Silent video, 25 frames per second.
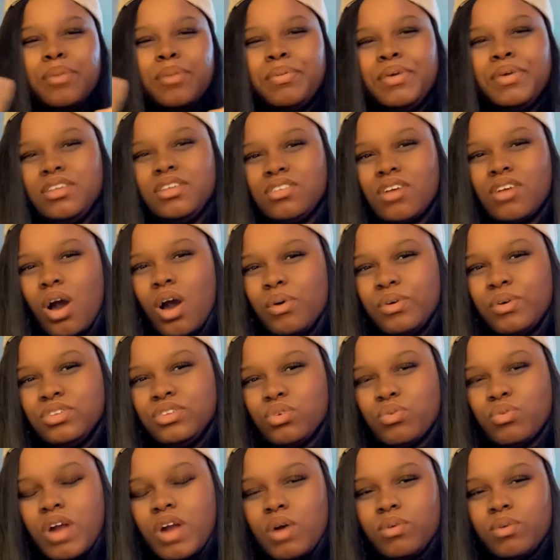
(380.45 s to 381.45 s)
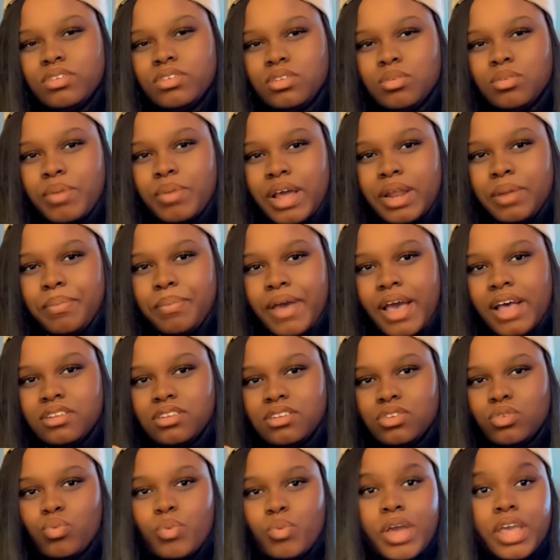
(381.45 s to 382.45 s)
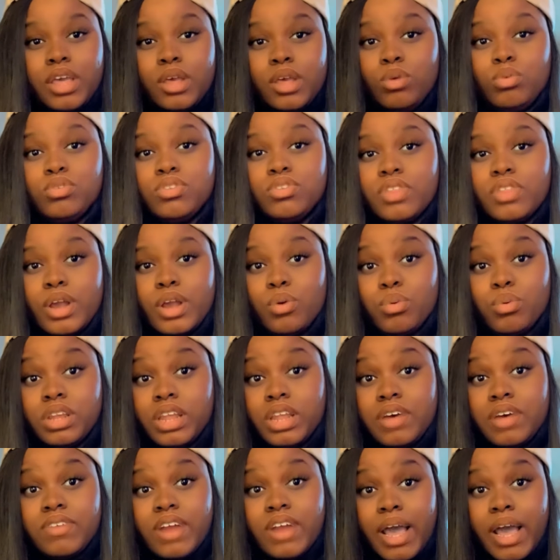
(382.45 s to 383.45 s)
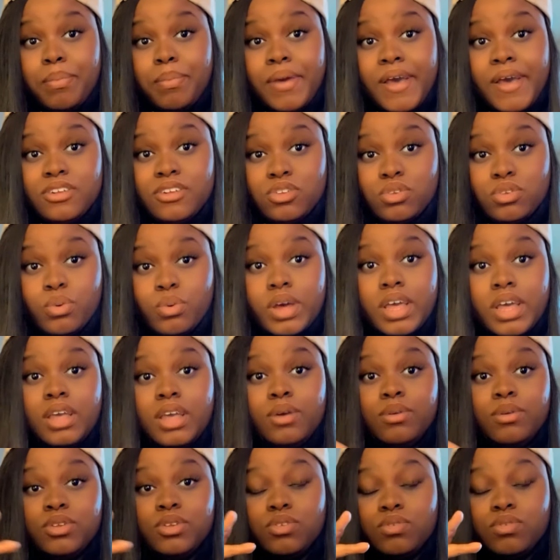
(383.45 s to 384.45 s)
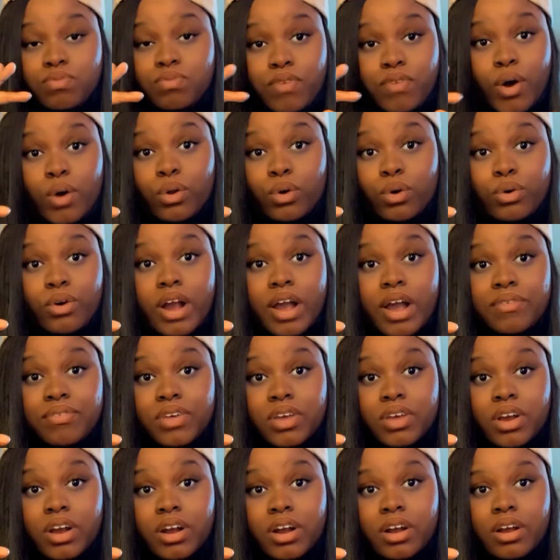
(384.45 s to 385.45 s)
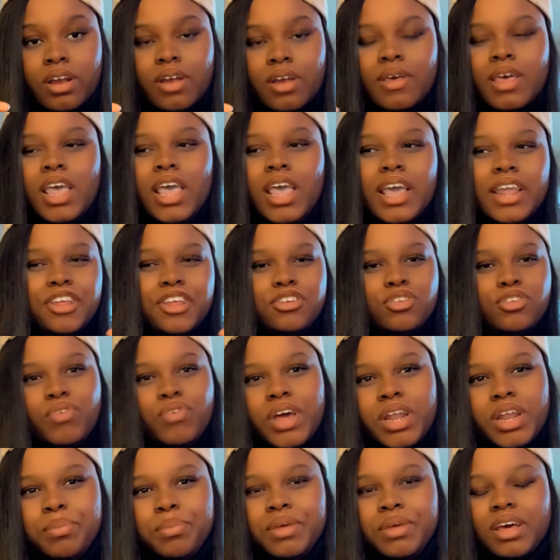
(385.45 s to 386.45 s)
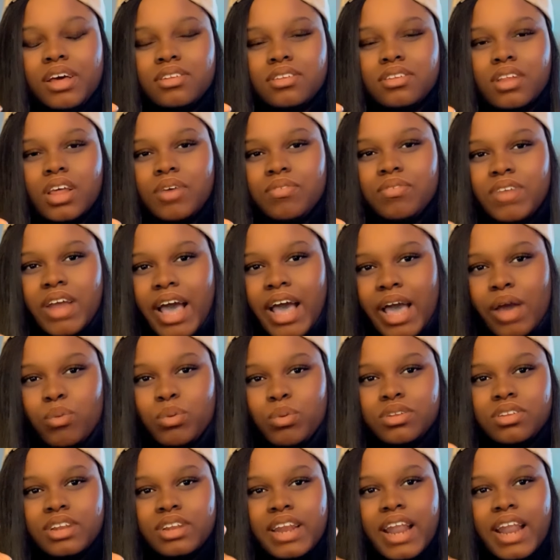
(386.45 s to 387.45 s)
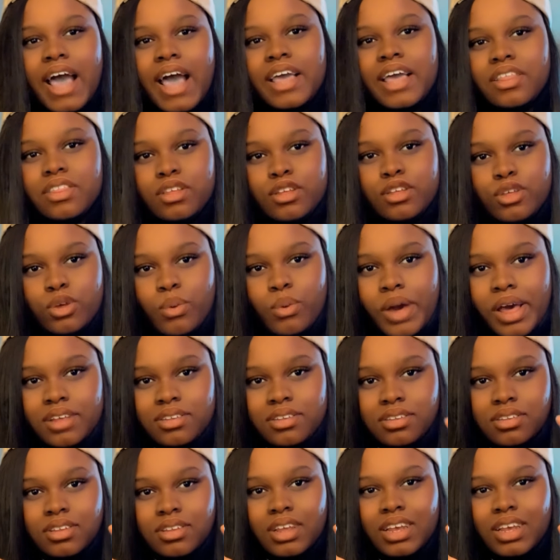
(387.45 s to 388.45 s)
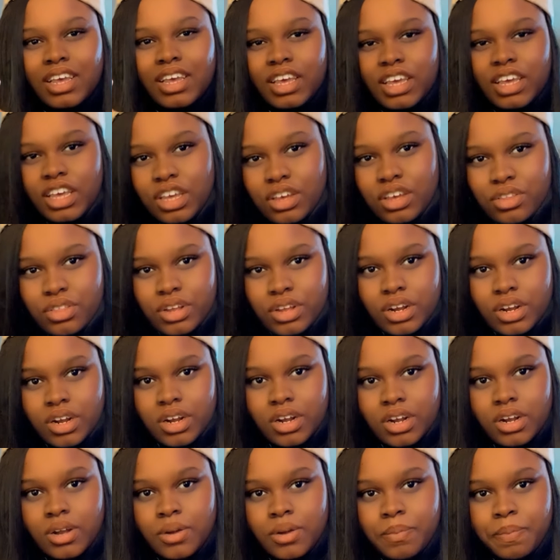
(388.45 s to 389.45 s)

He's always around when somebody passes away. He was there when Left Eye passed away. He was photographing her. And it's funny because Left Eye was not in the U.S. either.